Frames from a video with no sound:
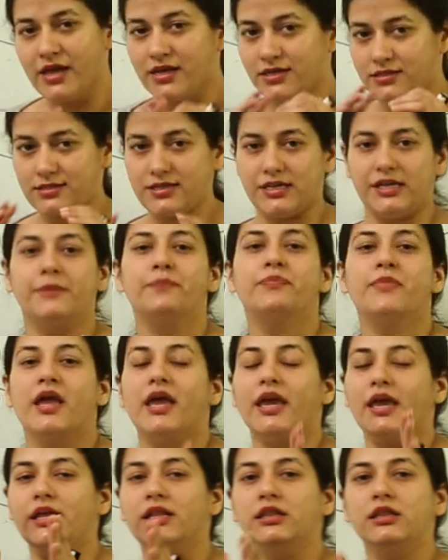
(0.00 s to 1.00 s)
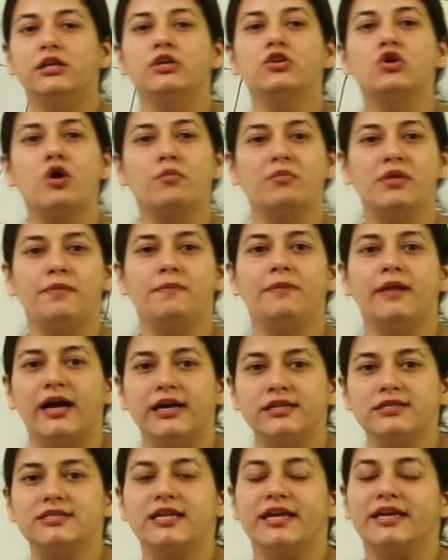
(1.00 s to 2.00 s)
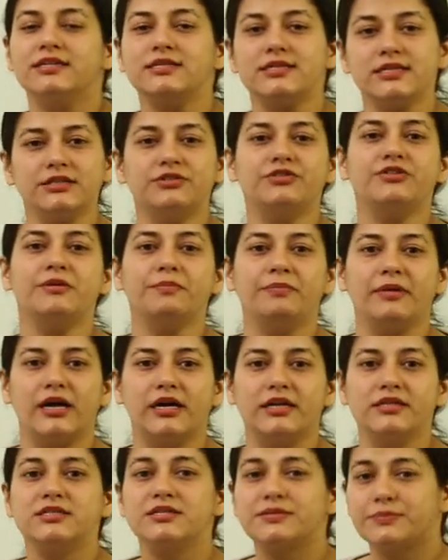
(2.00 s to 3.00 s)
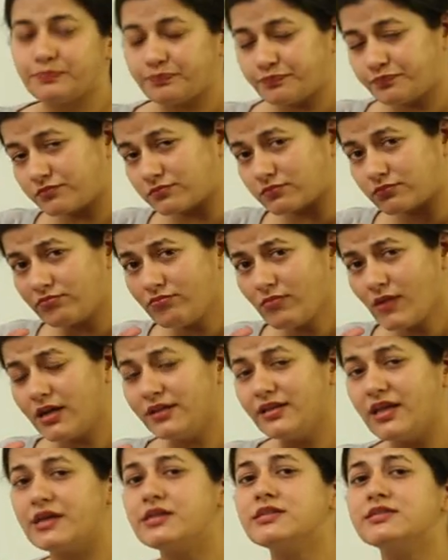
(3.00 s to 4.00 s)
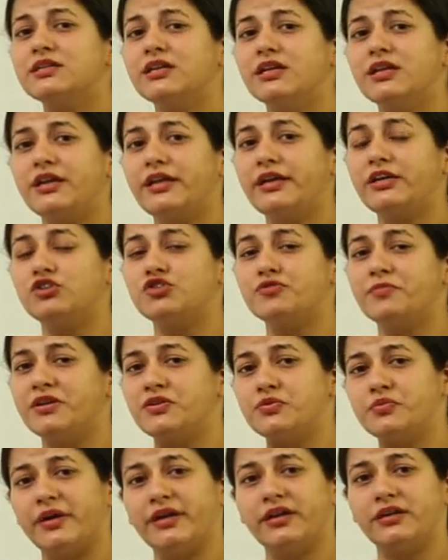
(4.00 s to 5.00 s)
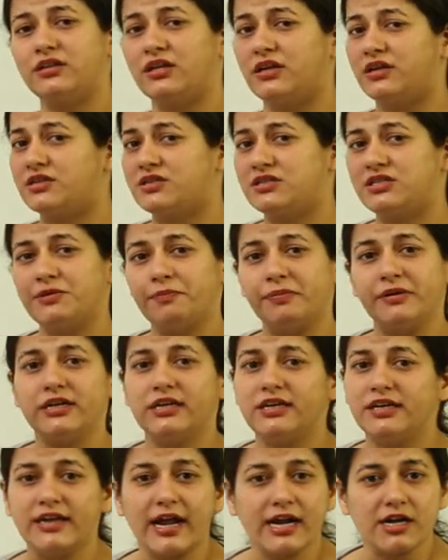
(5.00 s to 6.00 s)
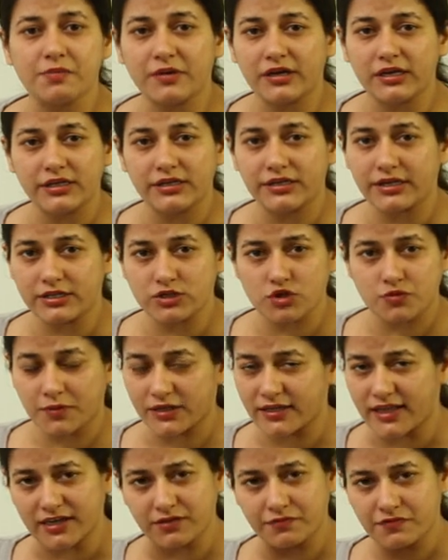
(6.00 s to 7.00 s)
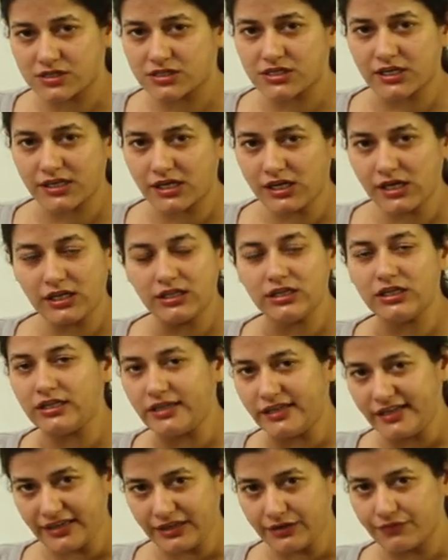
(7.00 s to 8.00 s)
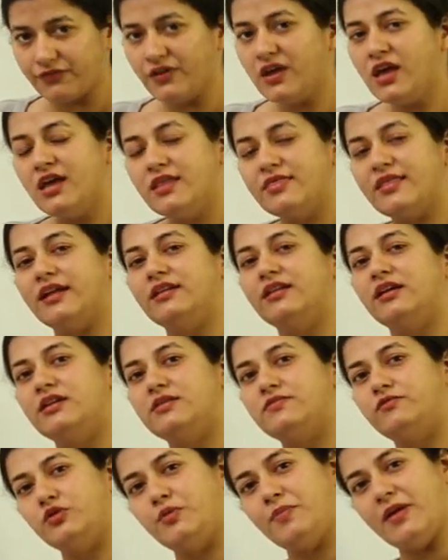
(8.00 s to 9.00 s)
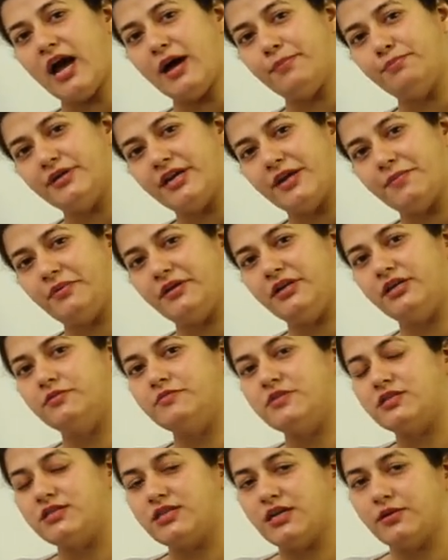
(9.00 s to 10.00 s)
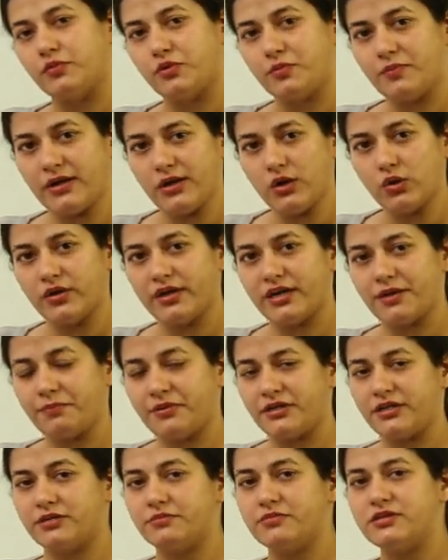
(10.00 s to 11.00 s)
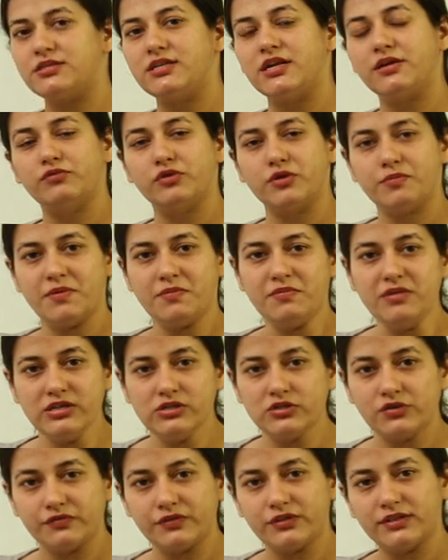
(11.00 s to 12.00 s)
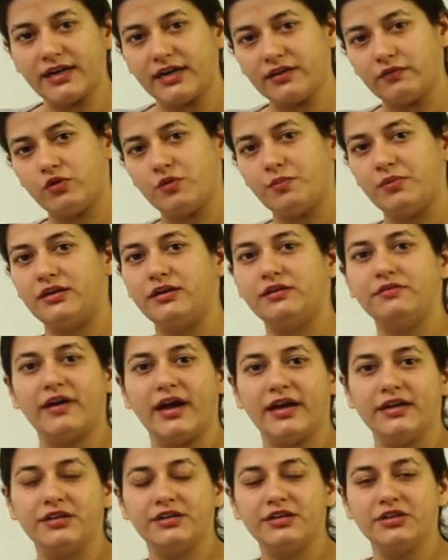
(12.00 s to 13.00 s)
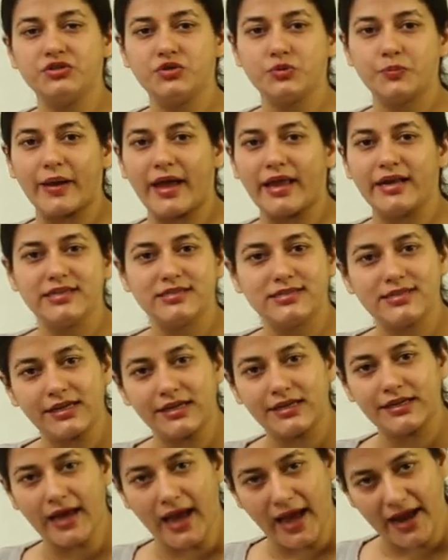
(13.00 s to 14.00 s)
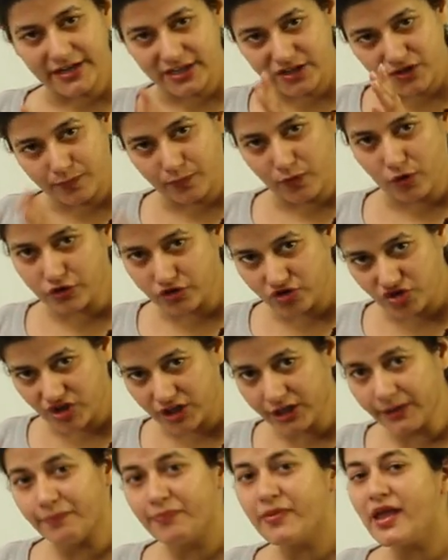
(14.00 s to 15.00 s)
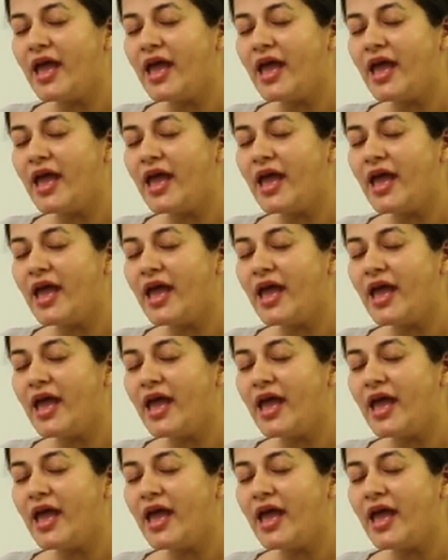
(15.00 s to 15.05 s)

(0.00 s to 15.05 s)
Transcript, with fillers: See, in the normal plants like C3 plants, there is an arrangement where there is typical anatomical arrangement that we study in the leaf, that there would be upper epidermis, there would be lower epidermis, there would be mesophyll that would be divided into palisade and spongy.